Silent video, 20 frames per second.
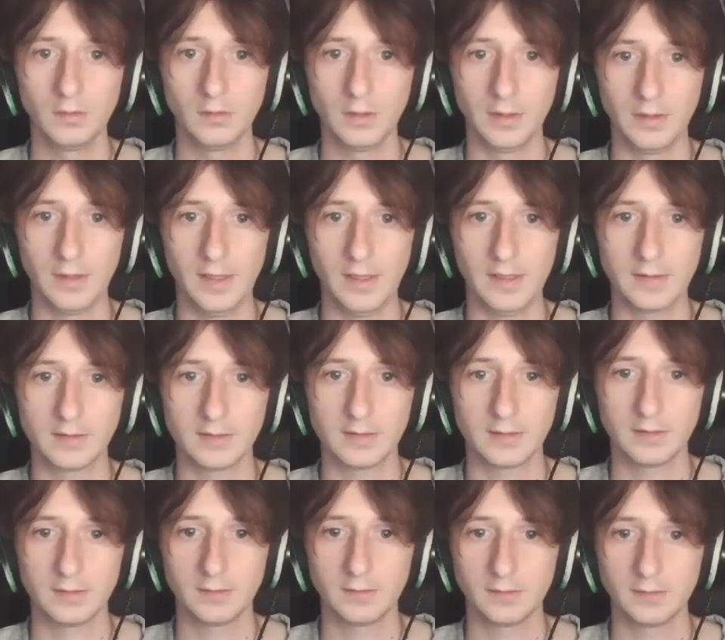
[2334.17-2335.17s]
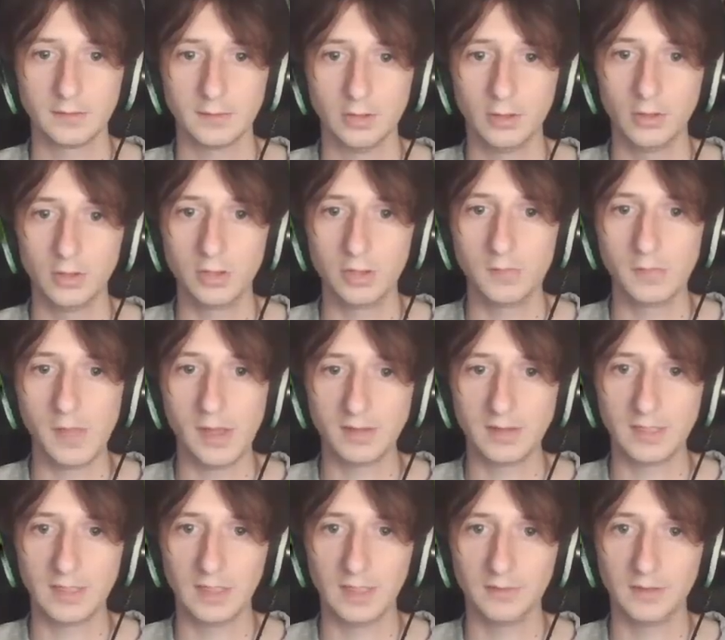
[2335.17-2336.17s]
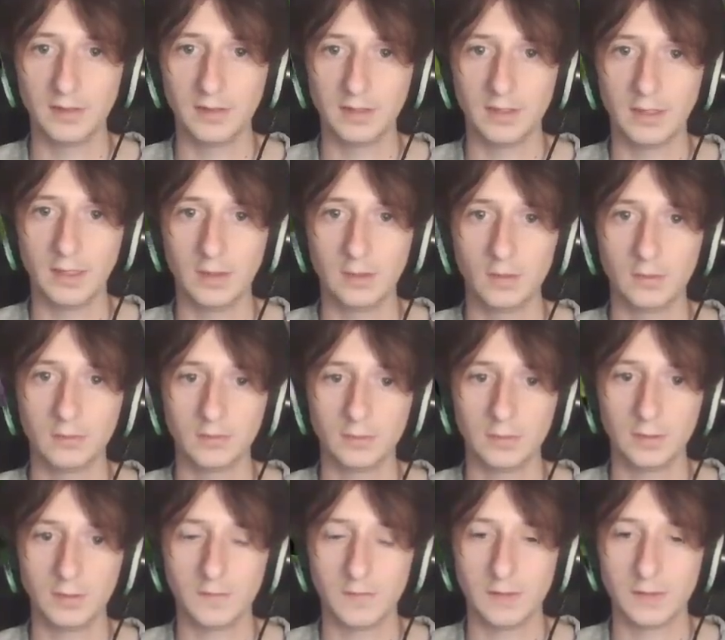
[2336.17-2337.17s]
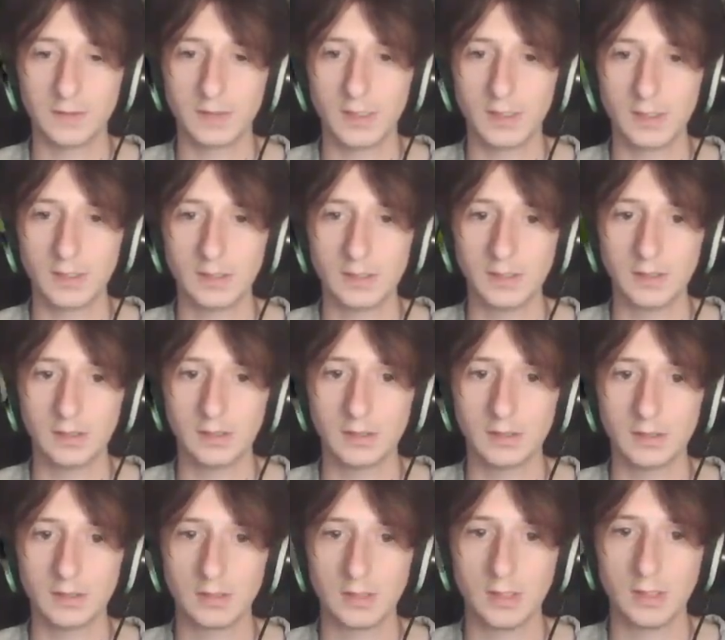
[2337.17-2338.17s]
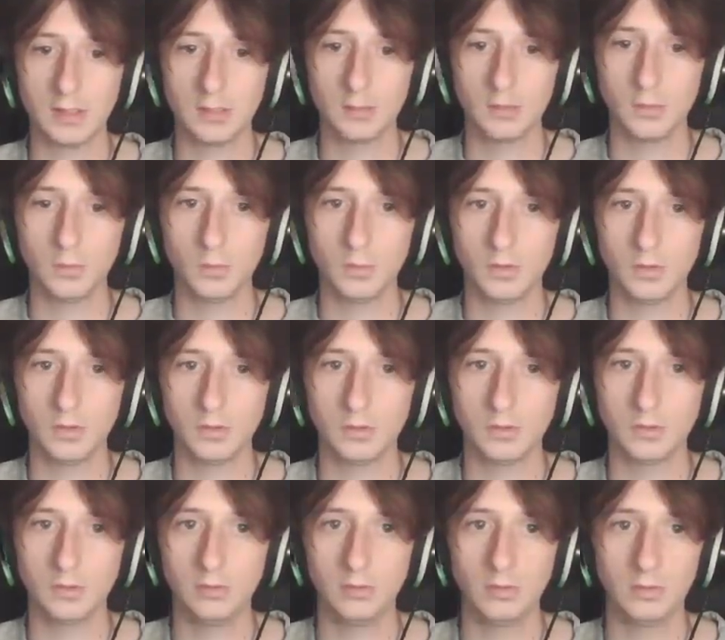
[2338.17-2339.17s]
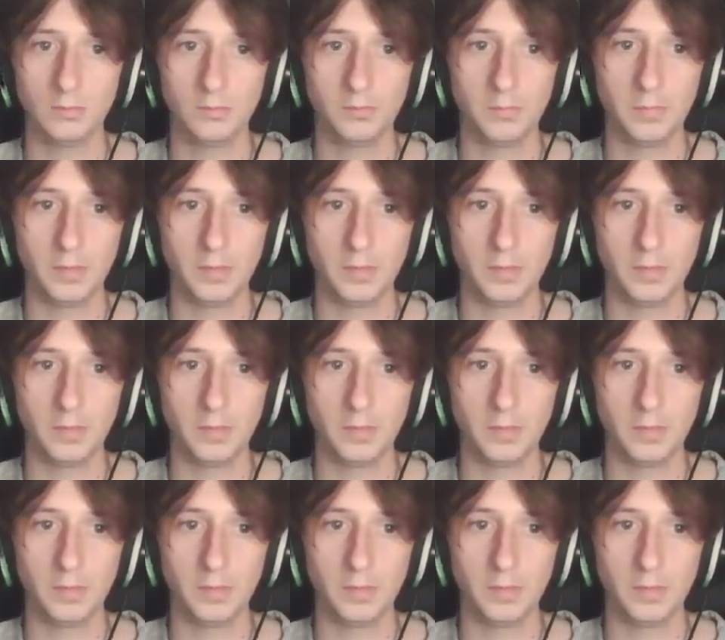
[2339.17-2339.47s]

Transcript: Look at this. Look, you're just melting everything now. Which is fantastic. That's exactly what we want, you little